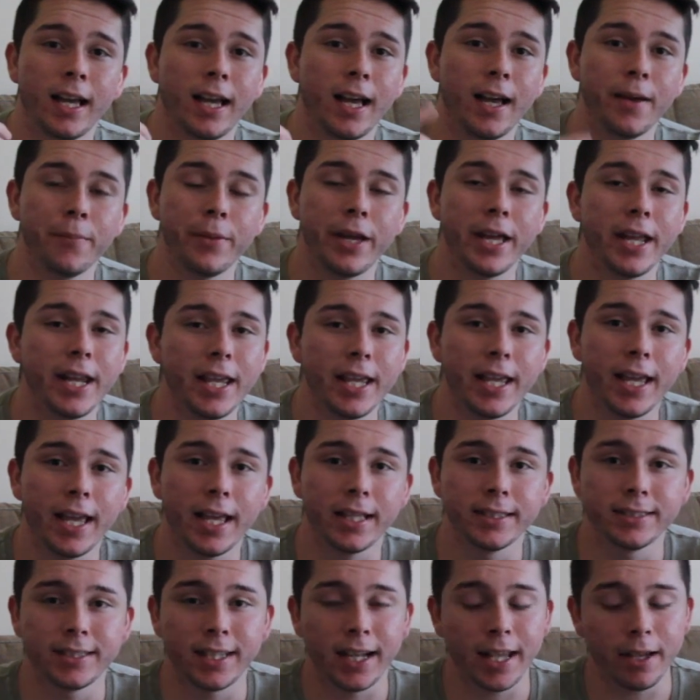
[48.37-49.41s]
I'm Eddie,
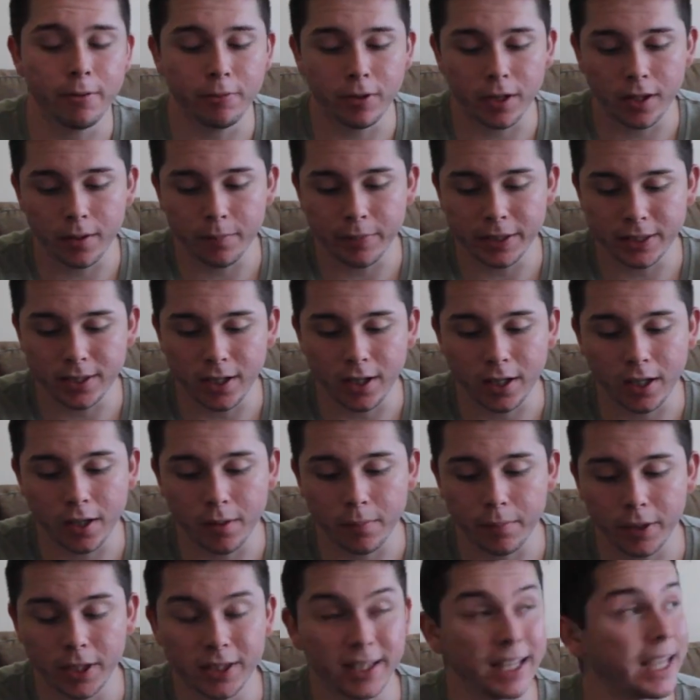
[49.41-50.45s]
and today we're gonna be talking
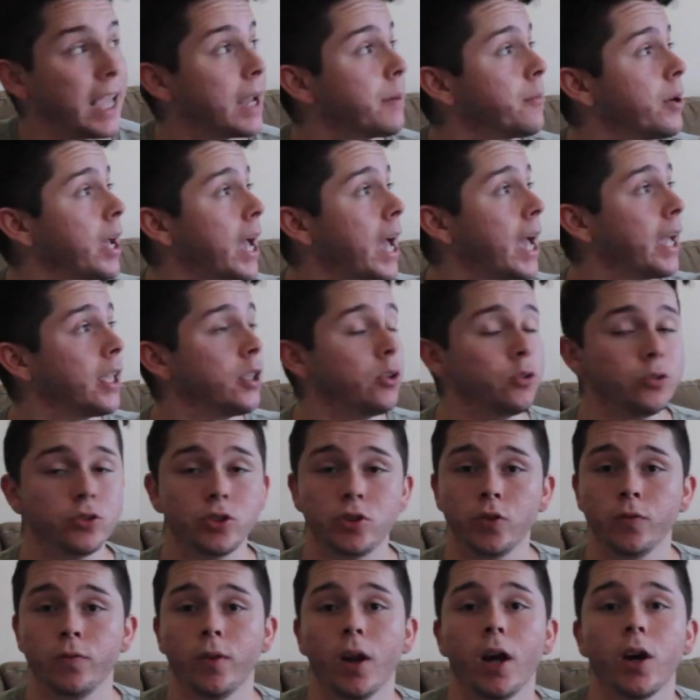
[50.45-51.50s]
about the camera I use
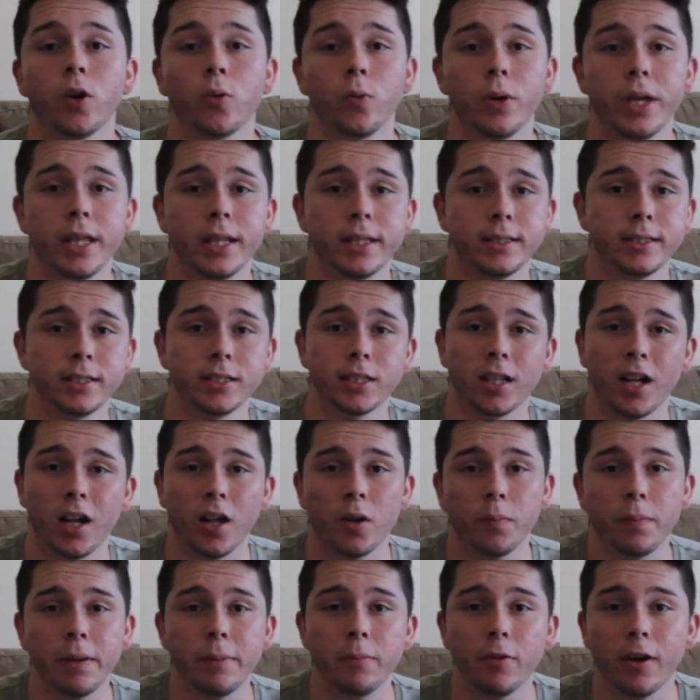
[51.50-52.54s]
to vlog with, since a
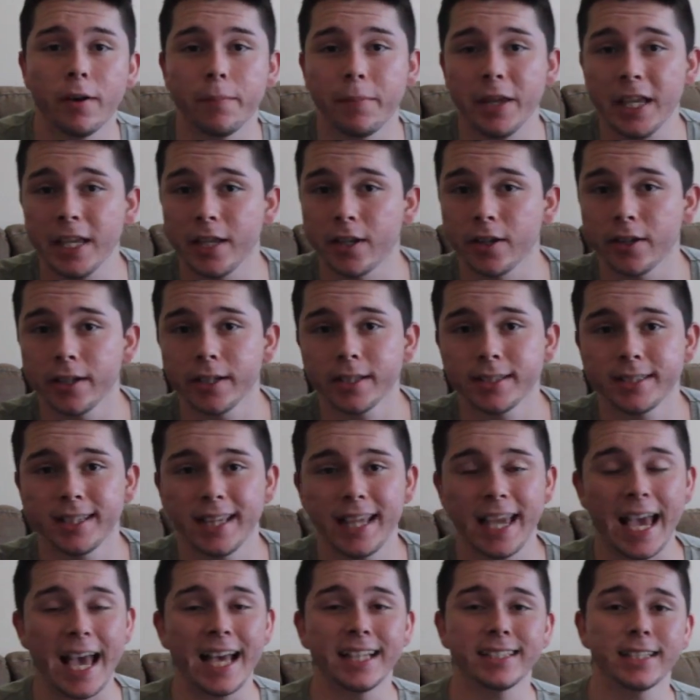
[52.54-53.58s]
lot of people have been
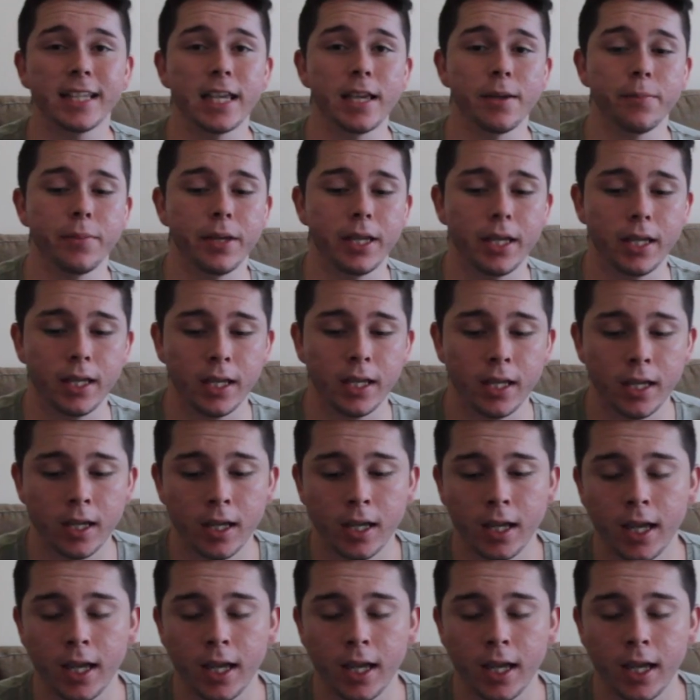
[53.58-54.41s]
curiously asking me,